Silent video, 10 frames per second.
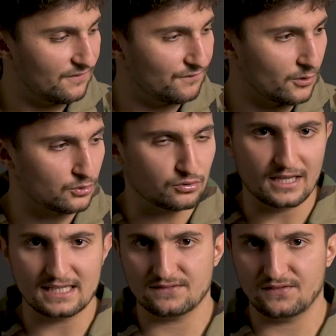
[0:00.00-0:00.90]
for
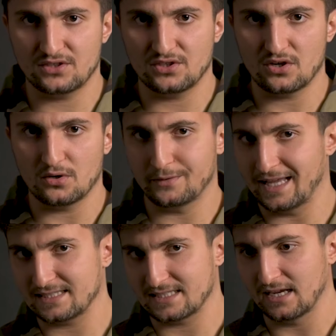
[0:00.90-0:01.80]
today's video
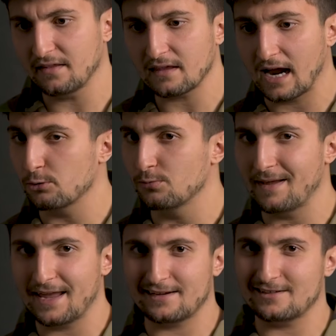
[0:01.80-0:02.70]
that's it. I will
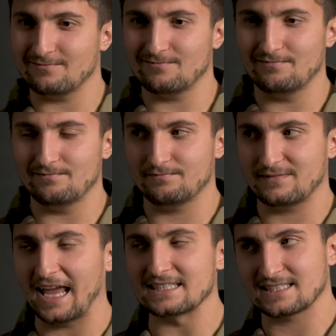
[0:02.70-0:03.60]
make
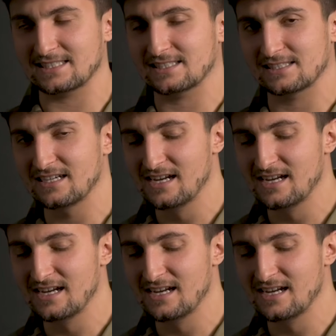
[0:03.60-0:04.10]
tests